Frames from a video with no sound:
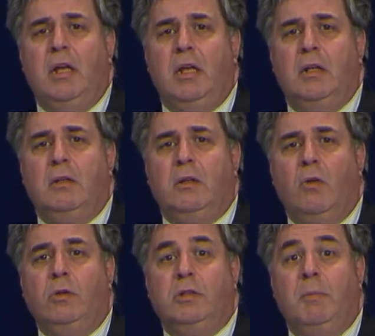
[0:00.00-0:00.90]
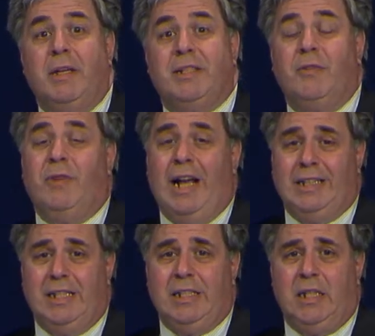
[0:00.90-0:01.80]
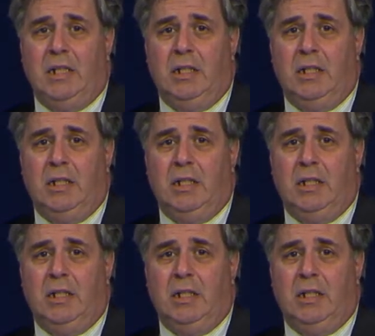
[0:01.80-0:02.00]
in local domestic violence